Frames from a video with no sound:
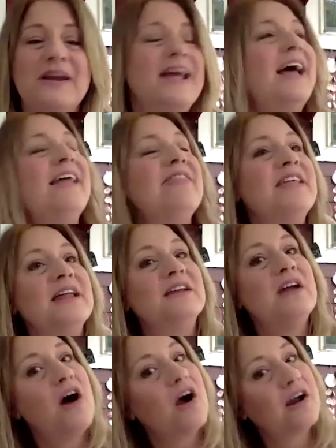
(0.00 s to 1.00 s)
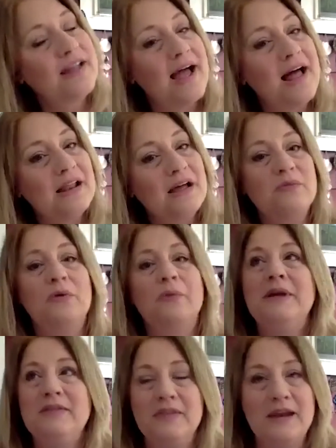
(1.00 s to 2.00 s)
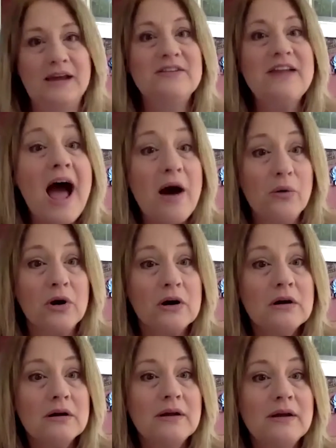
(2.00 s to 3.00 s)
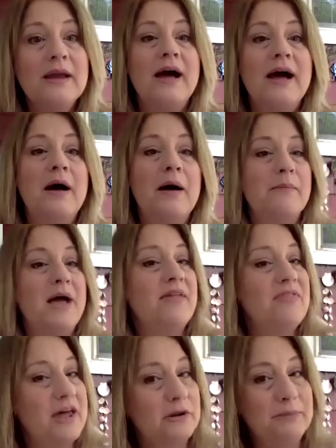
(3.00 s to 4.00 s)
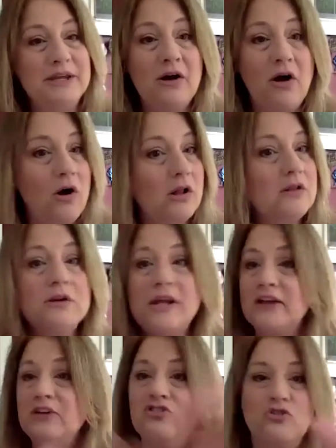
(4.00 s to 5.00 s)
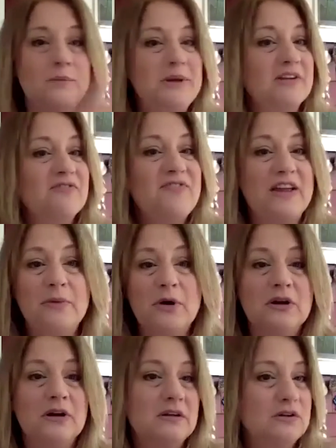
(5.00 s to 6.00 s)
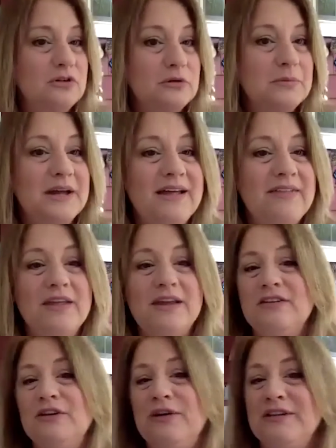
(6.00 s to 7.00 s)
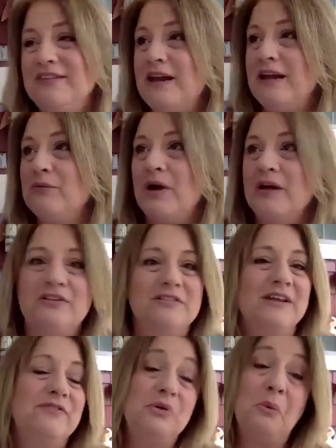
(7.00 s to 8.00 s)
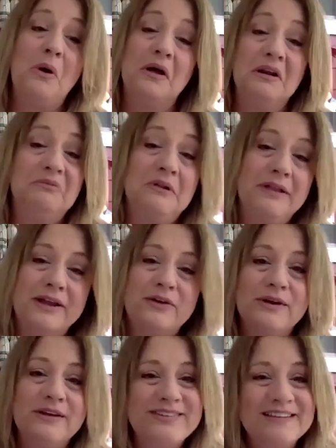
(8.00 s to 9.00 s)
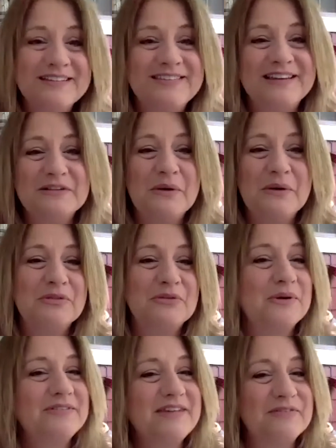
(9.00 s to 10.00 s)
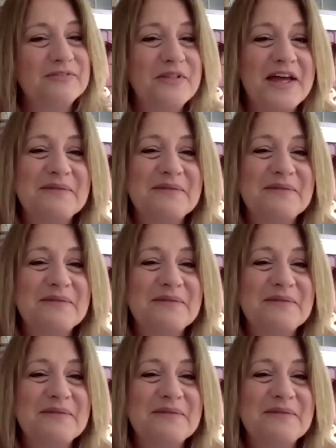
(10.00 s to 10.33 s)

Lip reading: And then our gala will be the next hour. And that'll be all online streaming, Facebook, YouTube. And then you can stay and watch if you want, if you like Grease, and sing along with Grease after that.